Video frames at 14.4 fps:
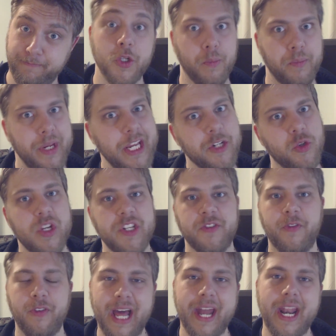So Petrie's
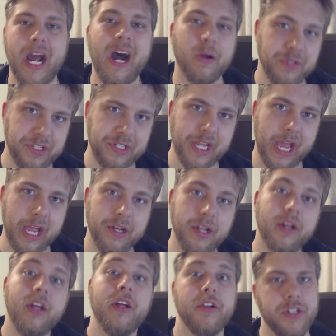flat out dead,
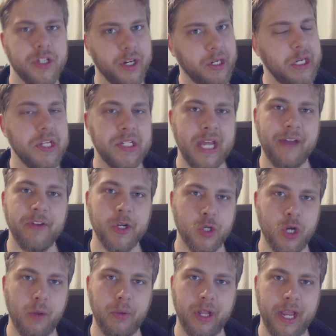Ducky is having
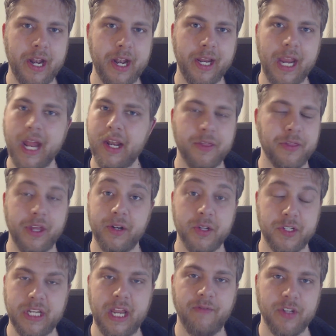trouble hitting anything to
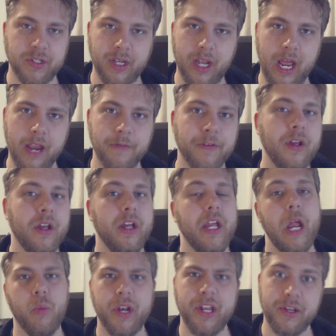save his life,
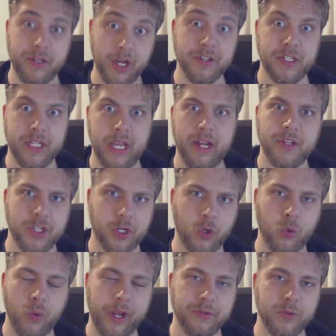and when he does hit, it's a
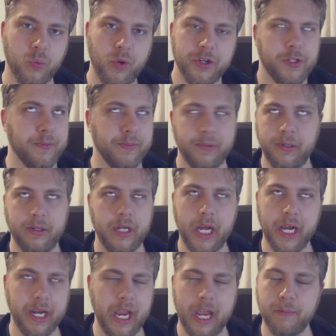crit, which,
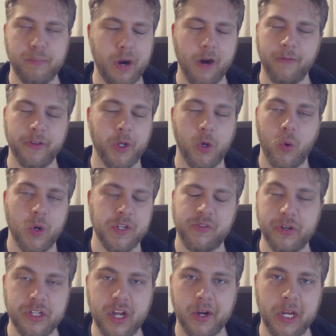again, par for the course for
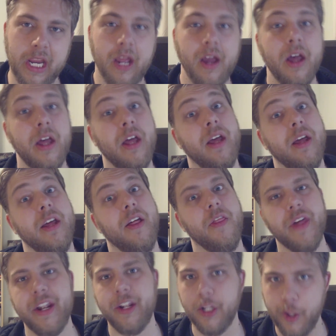Ducky.
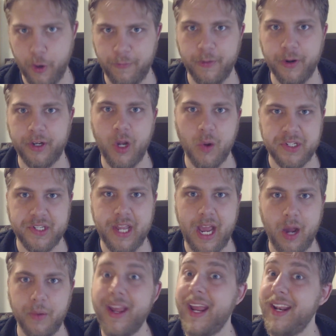Then Littlefoot goes
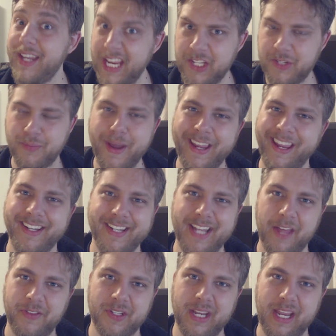down, and he's making
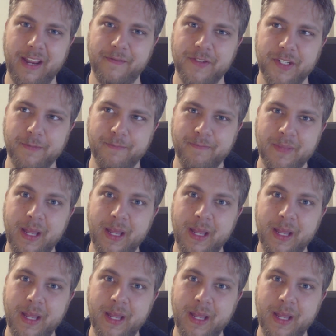death saves.